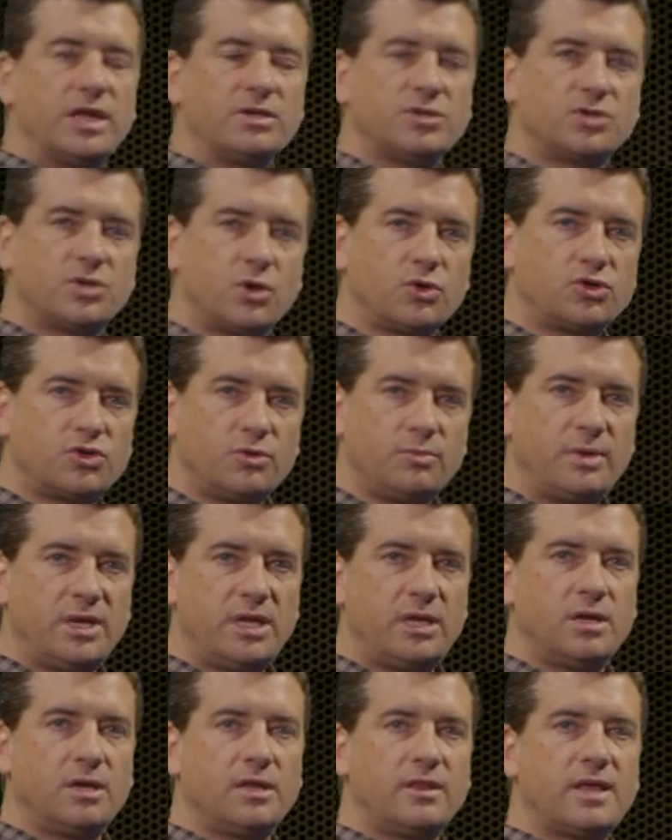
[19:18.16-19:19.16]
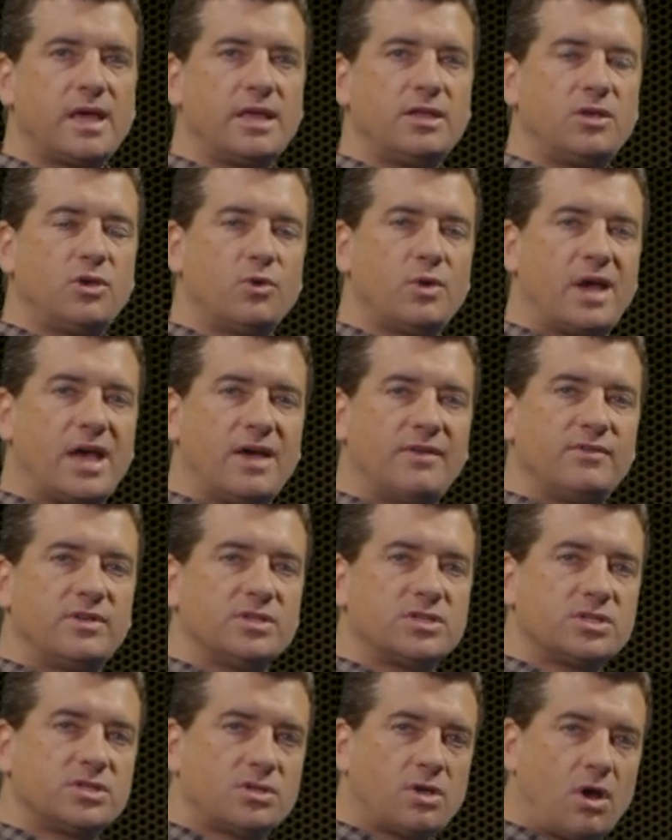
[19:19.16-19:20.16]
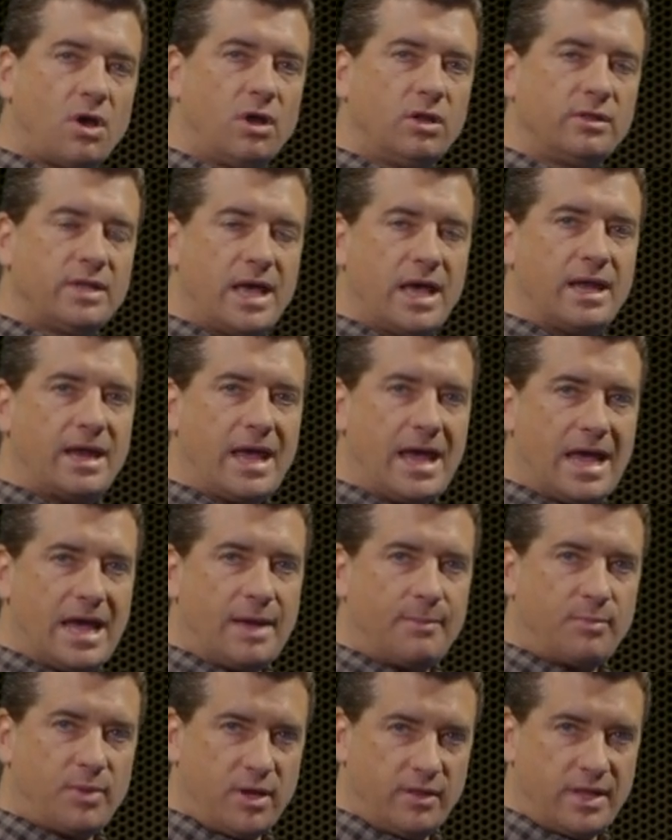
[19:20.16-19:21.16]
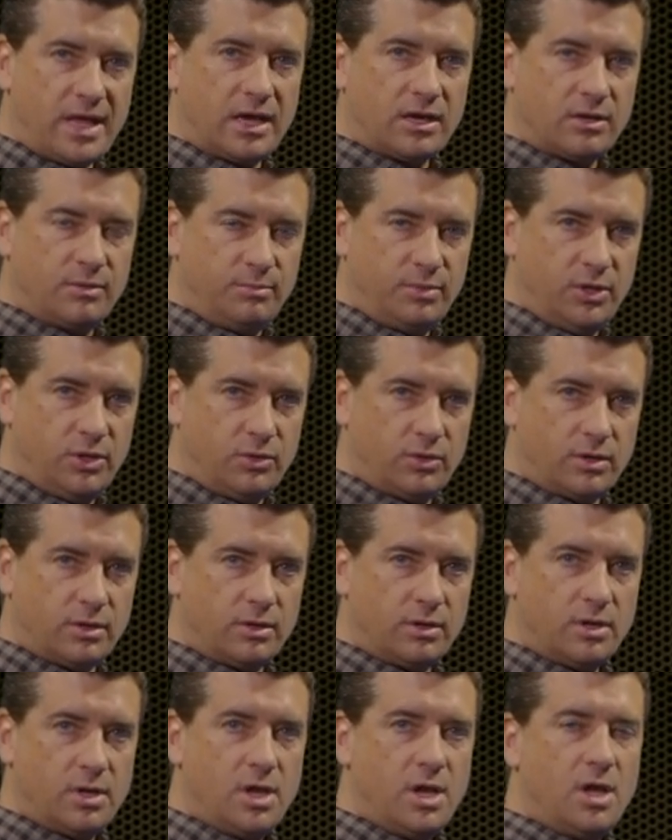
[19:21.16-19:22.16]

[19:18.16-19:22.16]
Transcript: in social media that you have installed that app on that computer.